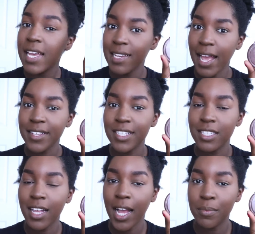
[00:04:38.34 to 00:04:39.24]
Next
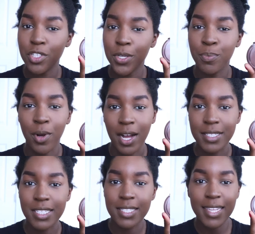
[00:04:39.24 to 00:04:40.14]
it's time to
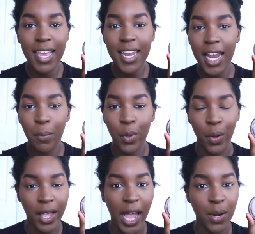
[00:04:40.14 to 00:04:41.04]
bronze the skin, and I'm
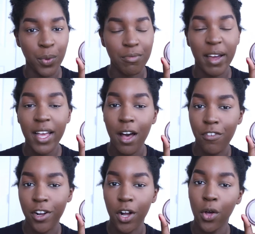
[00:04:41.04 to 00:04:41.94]
going in with my
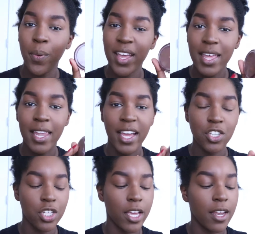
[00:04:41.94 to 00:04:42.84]
Covergirl Queen
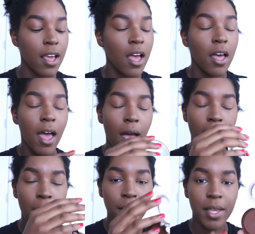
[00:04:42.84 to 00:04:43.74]
Collection
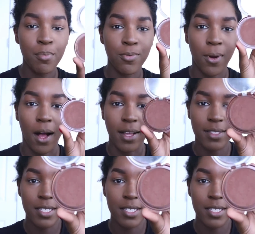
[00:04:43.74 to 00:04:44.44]
Ebony Bronze.